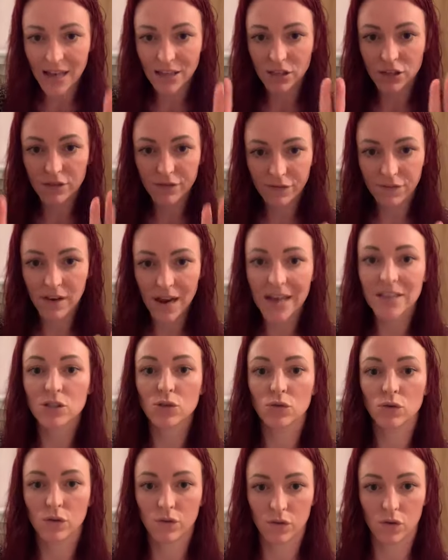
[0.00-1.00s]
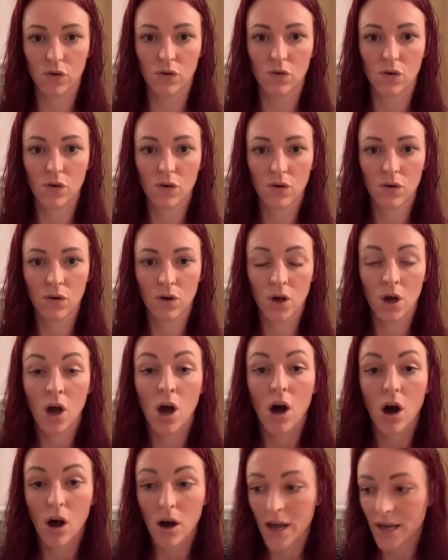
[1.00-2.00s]
flat on the floor.
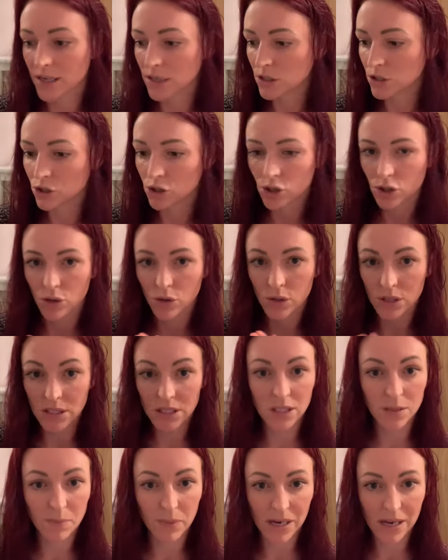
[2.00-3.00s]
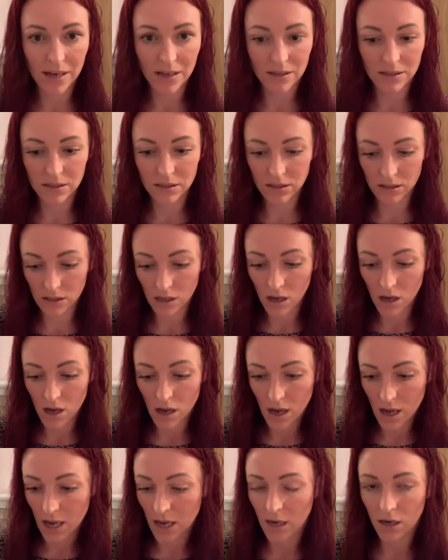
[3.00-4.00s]
I can do the splits
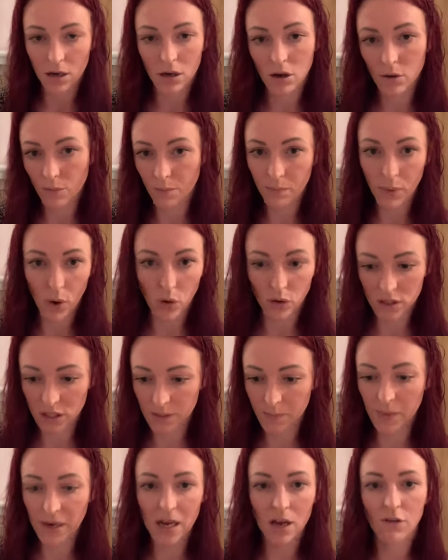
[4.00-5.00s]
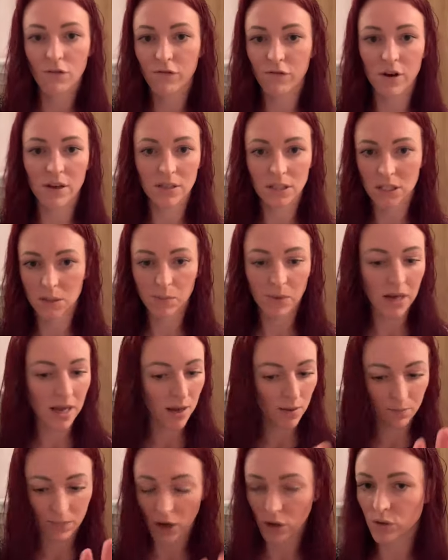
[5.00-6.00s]
in box split, front
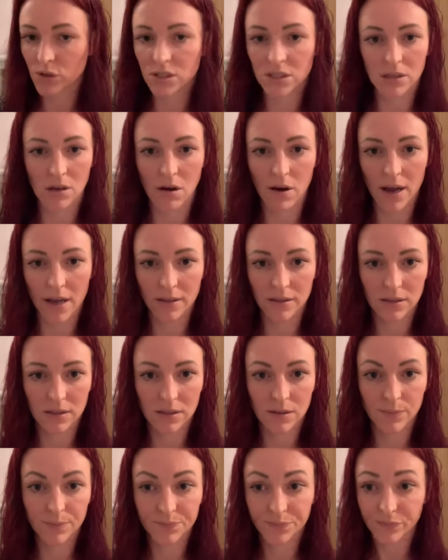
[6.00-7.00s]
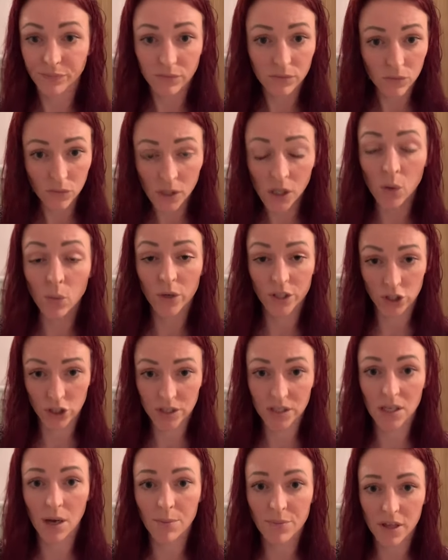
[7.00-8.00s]
split, both sides which is
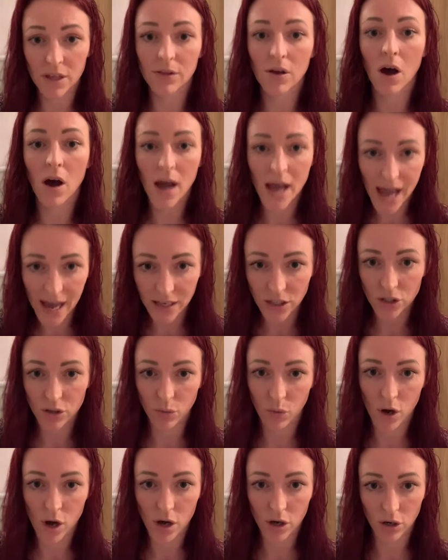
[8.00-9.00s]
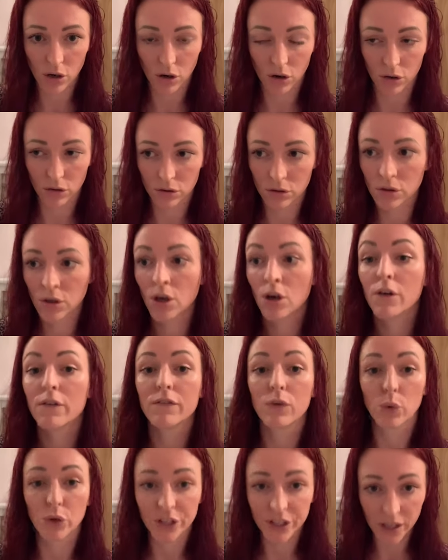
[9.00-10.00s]
something that I had to work on
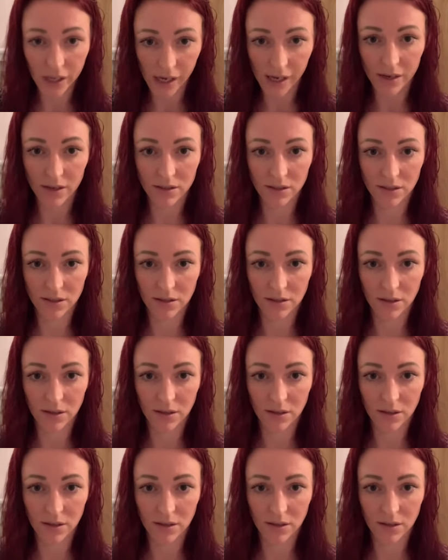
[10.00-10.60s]
for years.